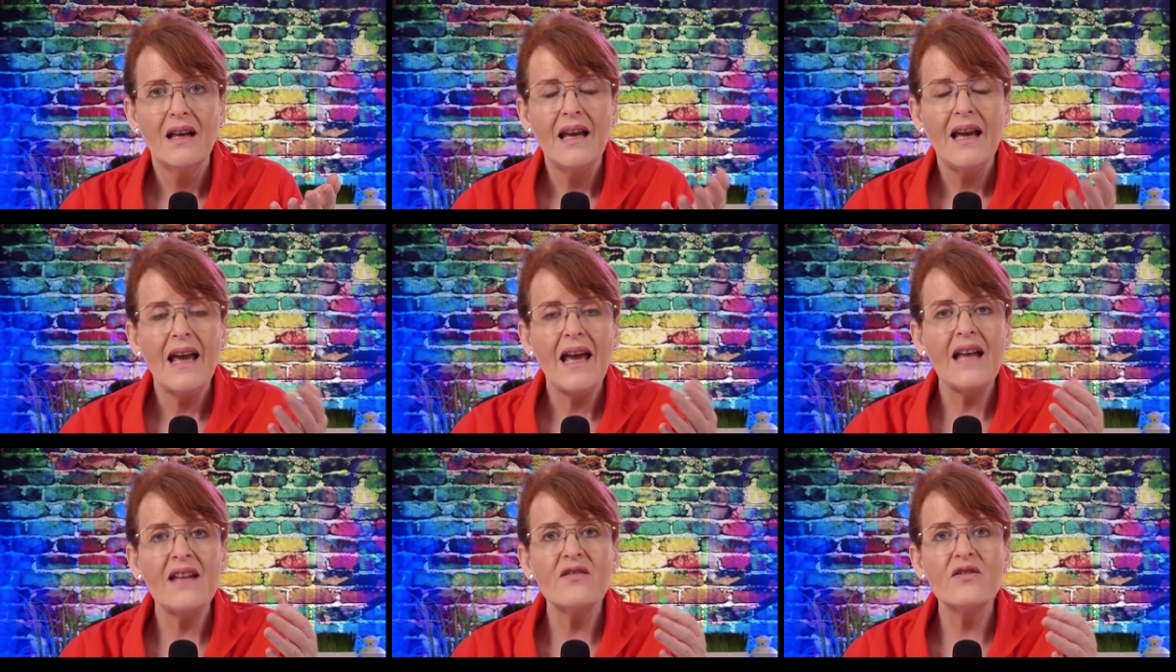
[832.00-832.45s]

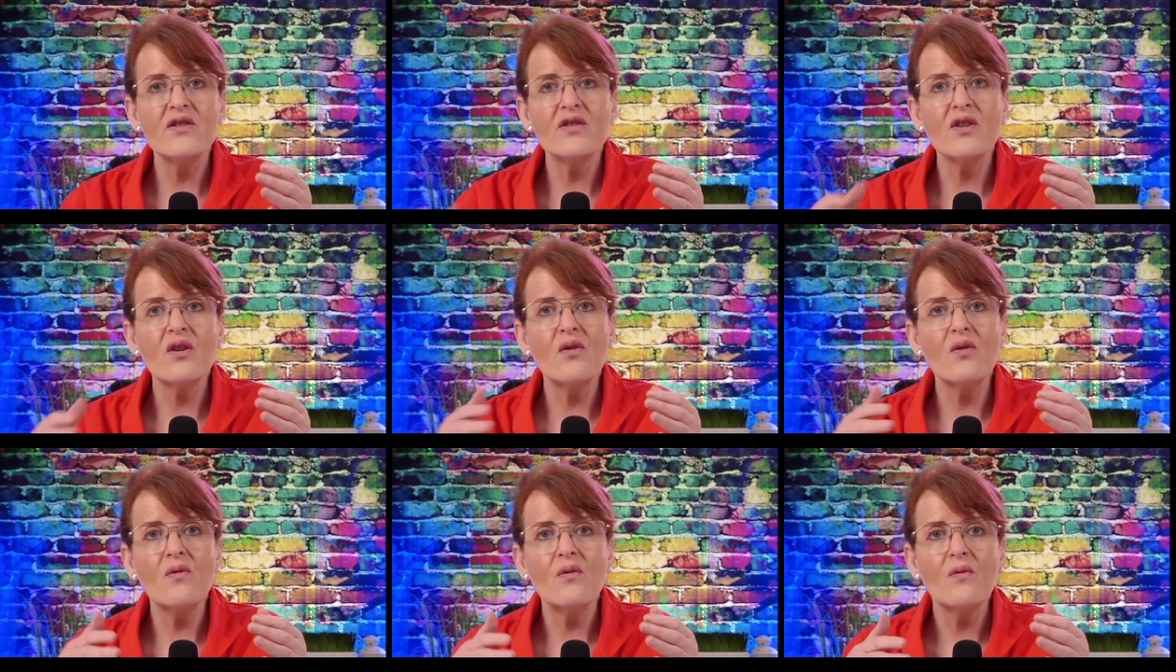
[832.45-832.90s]
And
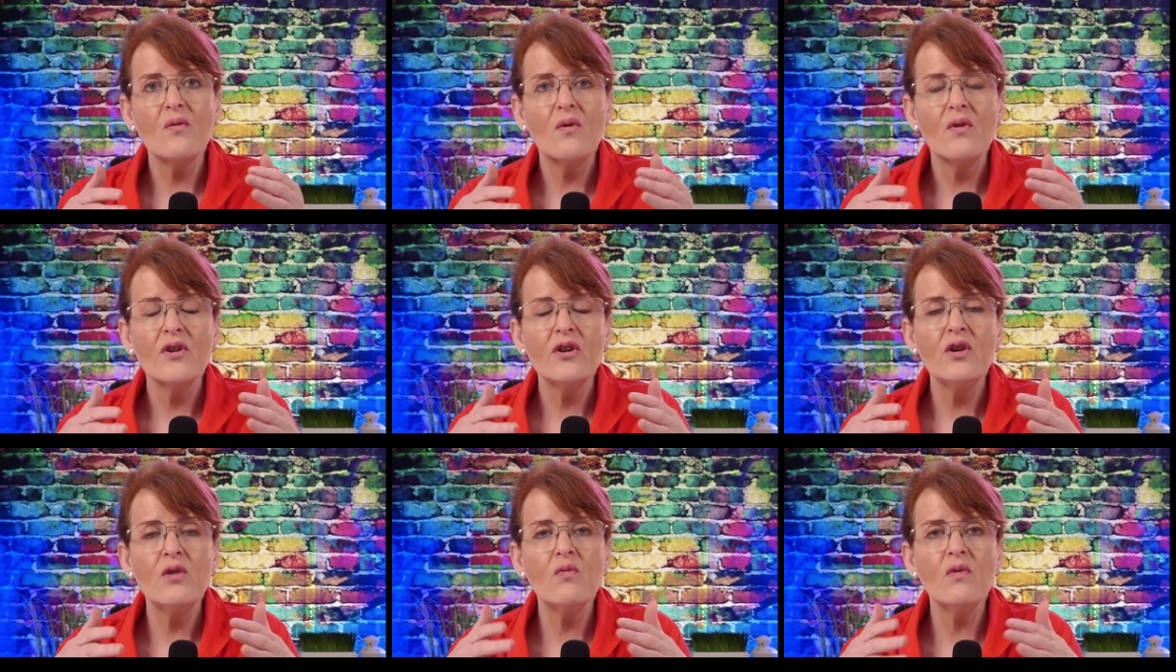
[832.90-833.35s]
so
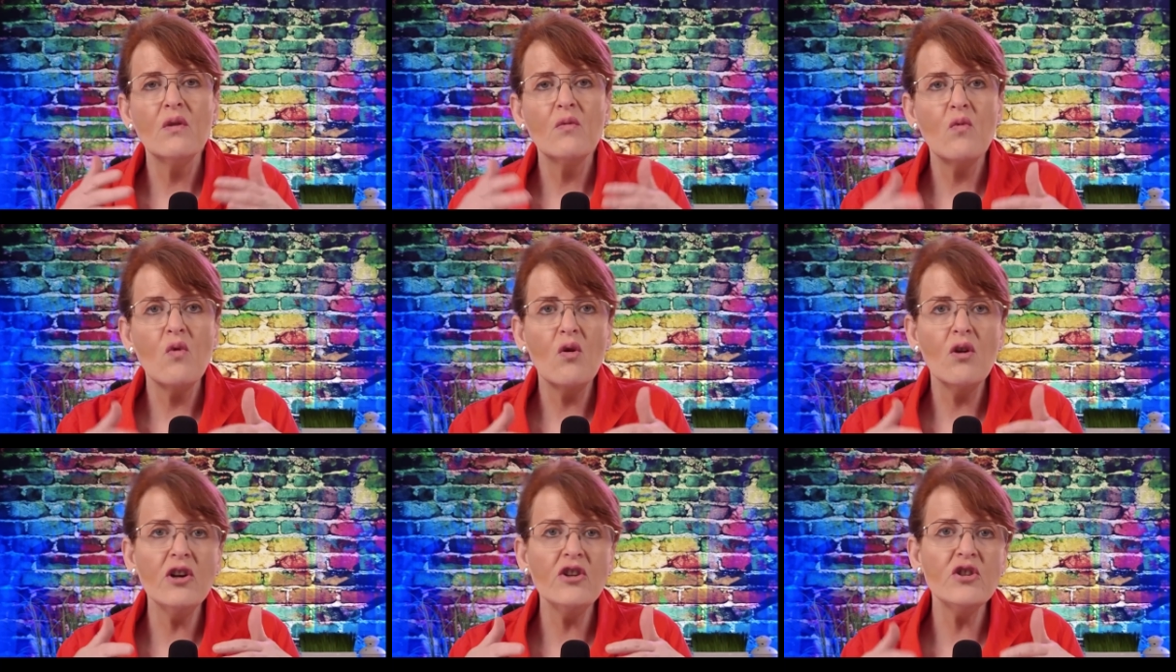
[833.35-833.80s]
you
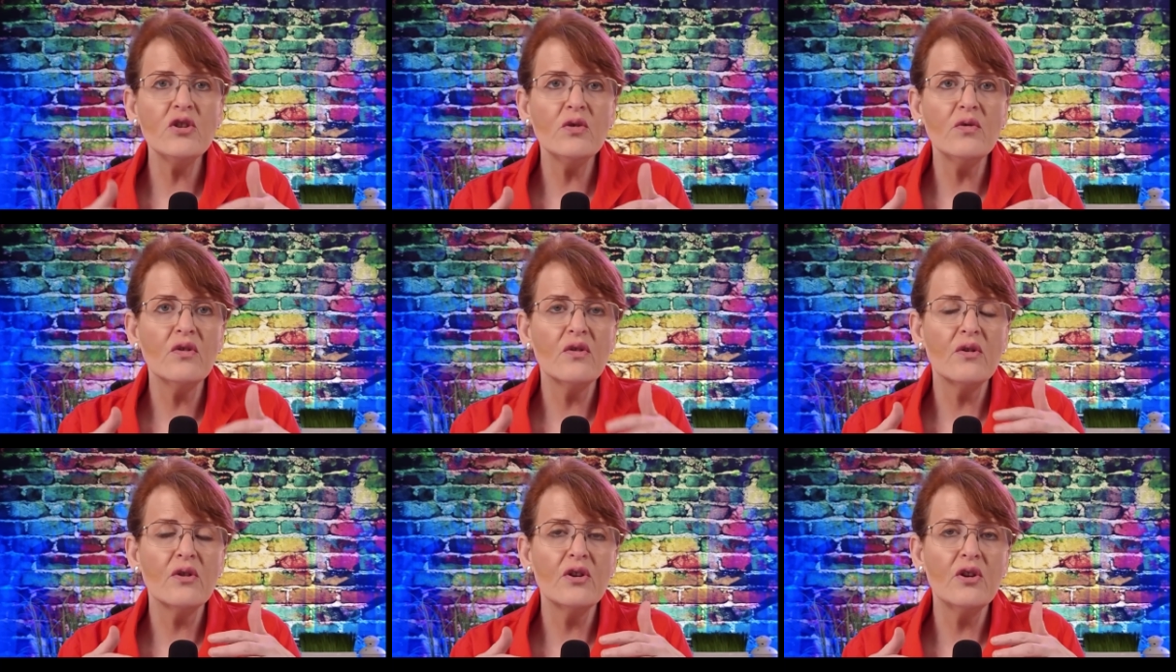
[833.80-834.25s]
reward
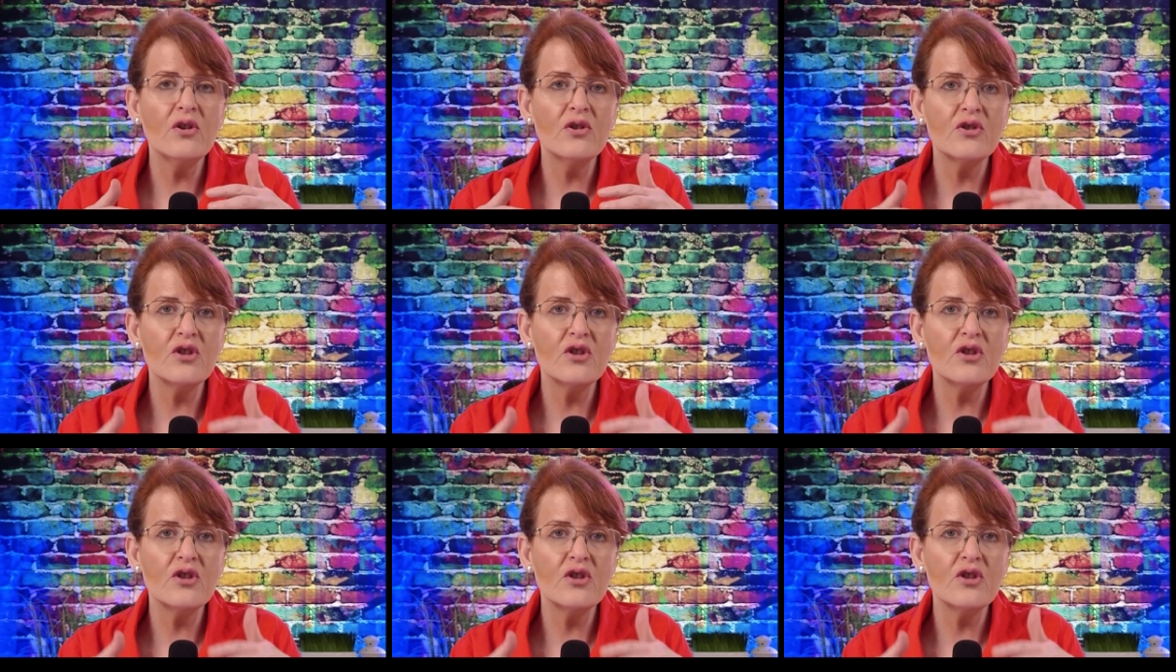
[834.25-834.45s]
your